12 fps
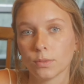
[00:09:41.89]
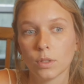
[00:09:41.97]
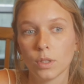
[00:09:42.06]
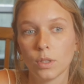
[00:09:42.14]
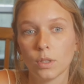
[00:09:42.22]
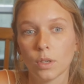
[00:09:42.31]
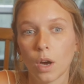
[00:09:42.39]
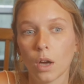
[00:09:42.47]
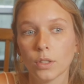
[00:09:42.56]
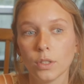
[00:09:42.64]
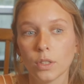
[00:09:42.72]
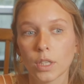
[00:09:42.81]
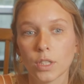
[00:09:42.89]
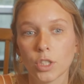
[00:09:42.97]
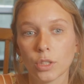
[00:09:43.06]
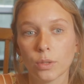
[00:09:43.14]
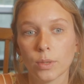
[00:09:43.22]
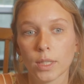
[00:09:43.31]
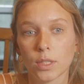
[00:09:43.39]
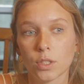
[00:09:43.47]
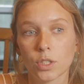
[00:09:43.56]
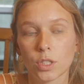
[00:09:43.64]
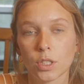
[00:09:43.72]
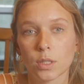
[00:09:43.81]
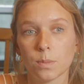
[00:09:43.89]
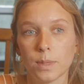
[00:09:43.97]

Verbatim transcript: You, all you can do is just